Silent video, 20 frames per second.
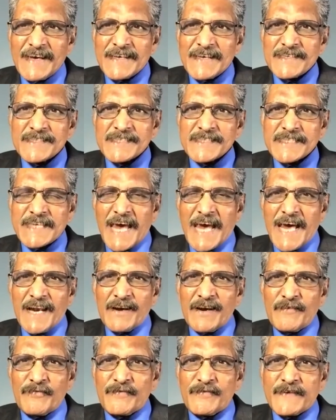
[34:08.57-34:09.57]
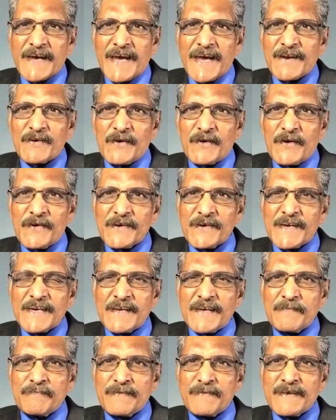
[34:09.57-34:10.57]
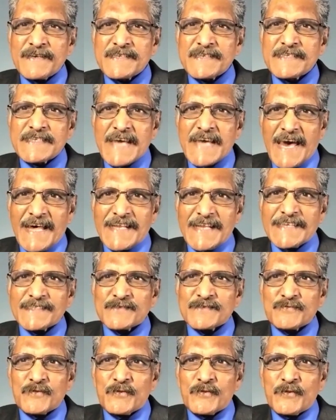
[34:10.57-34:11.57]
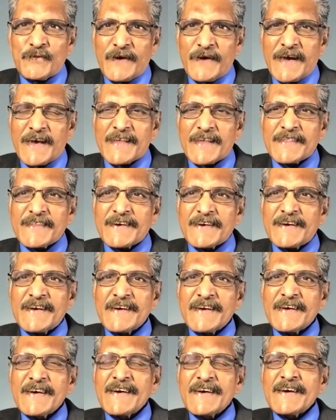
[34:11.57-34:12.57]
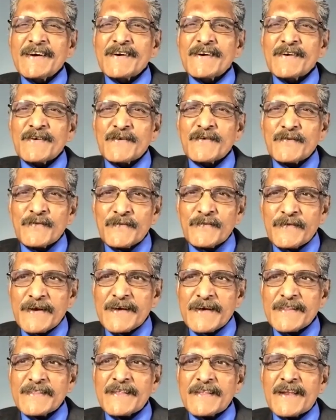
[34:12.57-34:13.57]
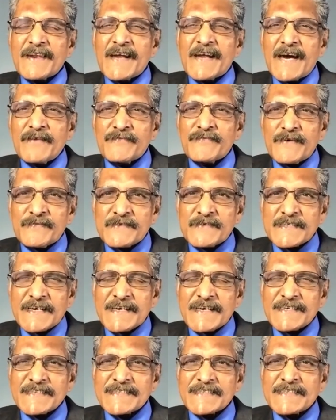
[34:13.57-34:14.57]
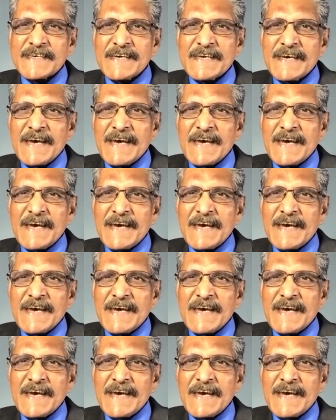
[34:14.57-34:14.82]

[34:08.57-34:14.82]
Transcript: Self can only be dealt with the life of Christ.